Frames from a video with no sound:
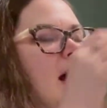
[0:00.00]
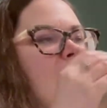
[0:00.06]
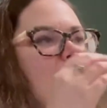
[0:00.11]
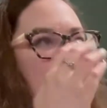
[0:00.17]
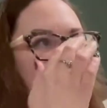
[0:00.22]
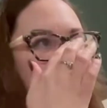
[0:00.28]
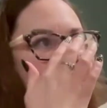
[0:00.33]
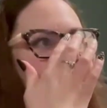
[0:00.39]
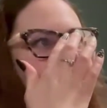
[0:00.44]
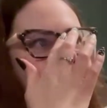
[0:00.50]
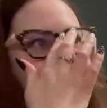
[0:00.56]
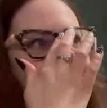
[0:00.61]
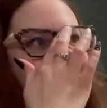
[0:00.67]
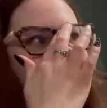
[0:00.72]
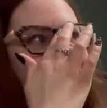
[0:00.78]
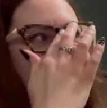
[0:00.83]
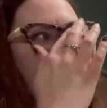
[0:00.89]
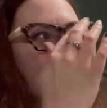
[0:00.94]
I really
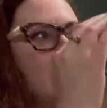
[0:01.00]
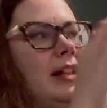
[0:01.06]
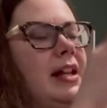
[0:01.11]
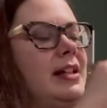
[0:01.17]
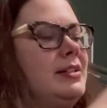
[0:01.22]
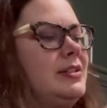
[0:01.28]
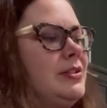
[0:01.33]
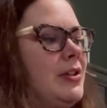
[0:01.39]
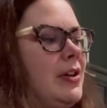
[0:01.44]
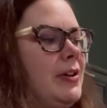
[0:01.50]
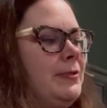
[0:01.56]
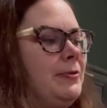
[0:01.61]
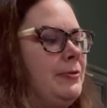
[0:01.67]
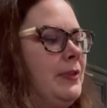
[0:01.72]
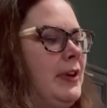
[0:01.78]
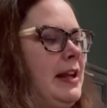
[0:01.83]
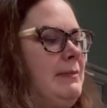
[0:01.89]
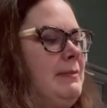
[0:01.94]
need to like start
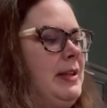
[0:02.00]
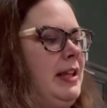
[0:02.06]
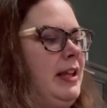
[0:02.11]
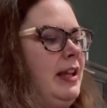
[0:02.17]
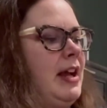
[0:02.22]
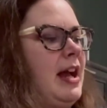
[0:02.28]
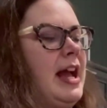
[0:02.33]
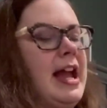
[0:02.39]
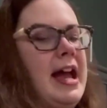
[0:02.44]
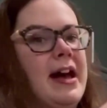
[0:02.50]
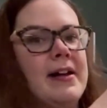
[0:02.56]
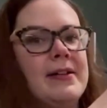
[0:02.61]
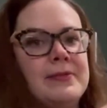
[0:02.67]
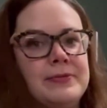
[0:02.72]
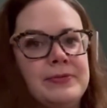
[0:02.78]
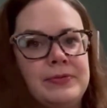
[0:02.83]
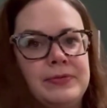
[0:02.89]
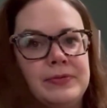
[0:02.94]
framing. I
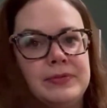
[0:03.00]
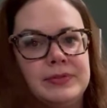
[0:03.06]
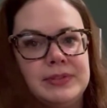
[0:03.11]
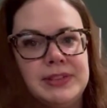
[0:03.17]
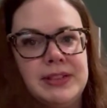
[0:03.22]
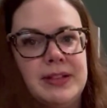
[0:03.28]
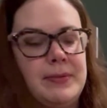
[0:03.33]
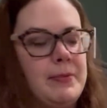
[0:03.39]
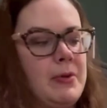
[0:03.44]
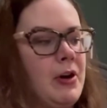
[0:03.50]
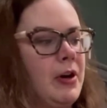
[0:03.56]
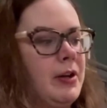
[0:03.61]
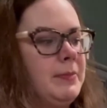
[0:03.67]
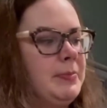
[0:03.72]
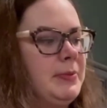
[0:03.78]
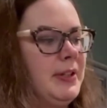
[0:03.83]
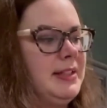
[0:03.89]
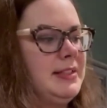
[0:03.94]
have some
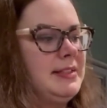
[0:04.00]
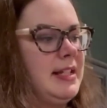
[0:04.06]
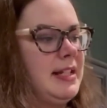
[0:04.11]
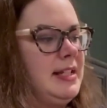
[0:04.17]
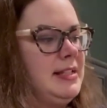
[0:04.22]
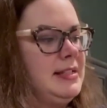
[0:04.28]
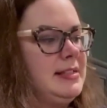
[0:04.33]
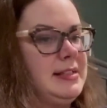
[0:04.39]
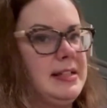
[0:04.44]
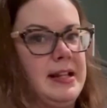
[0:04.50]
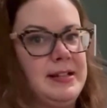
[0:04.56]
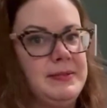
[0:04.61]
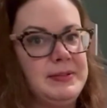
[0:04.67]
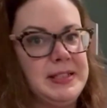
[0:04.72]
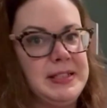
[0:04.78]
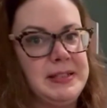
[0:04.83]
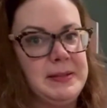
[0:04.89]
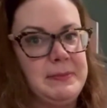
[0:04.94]
art prints that he
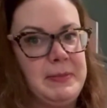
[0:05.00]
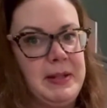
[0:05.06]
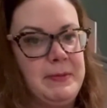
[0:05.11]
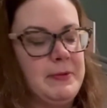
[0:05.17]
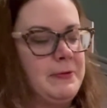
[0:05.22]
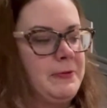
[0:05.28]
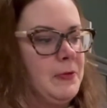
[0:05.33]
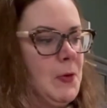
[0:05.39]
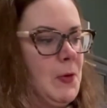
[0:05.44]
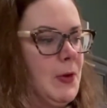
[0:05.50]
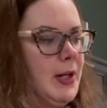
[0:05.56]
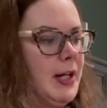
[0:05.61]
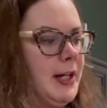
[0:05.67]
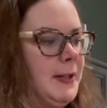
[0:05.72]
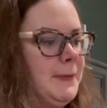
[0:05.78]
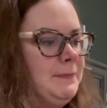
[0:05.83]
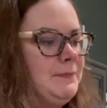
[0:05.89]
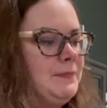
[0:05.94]
sent to me
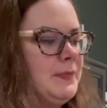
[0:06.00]
before,